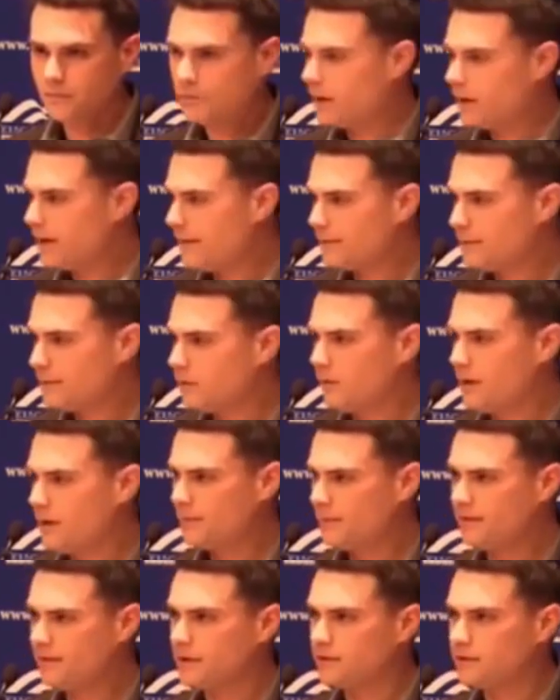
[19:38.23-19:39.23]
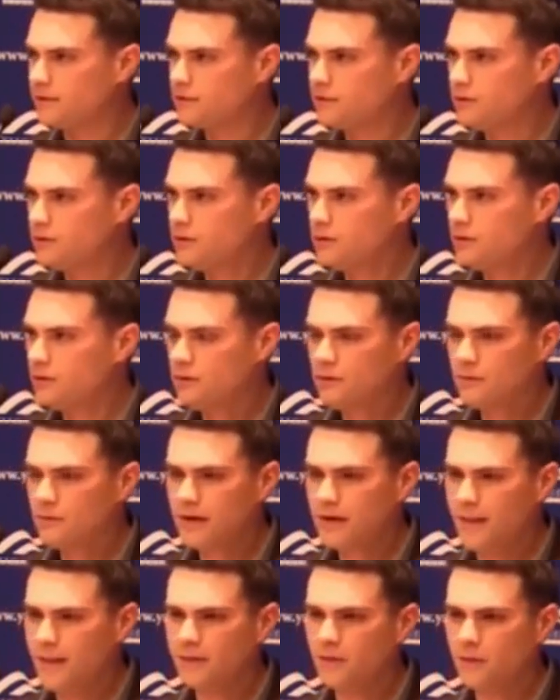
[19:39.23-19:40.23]
What happened to the white privilege?
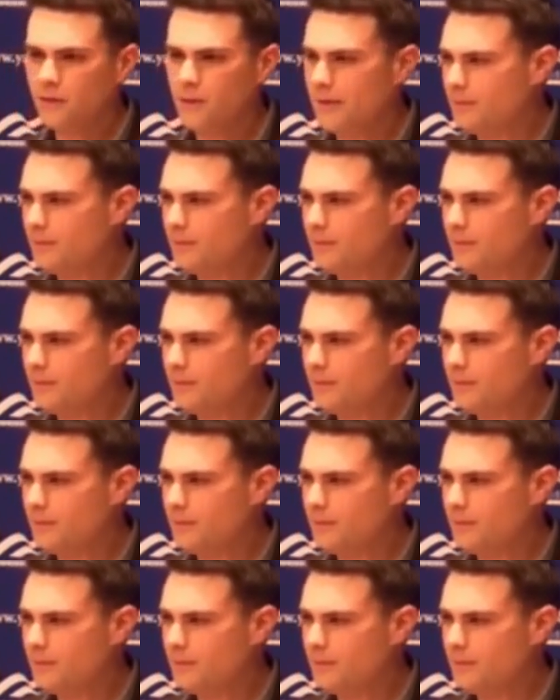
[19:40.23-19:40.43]
What happened to the